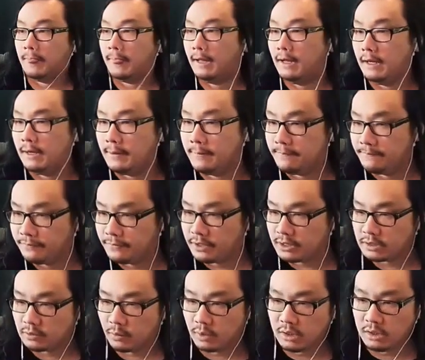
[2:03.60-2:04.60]
um,
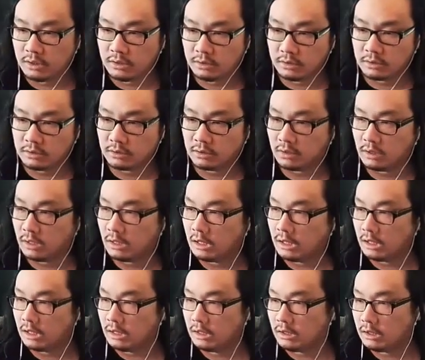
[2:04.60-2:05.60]
this one,
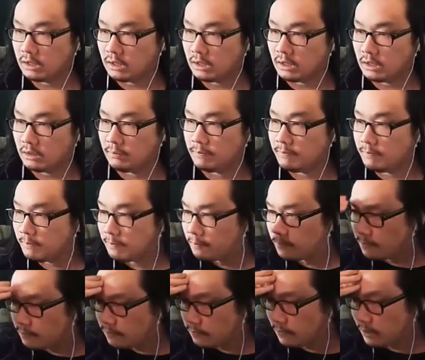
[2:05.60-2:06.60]
and um,
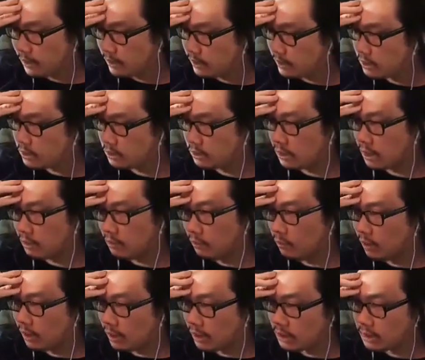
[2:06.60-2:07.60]
yeah, they they
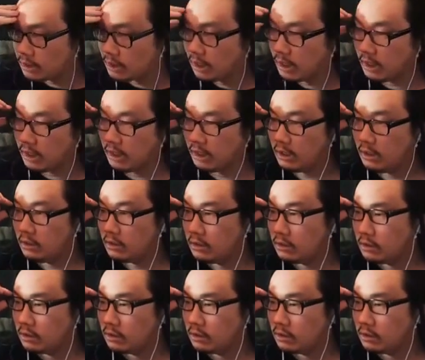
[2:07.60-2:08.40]
wanted a,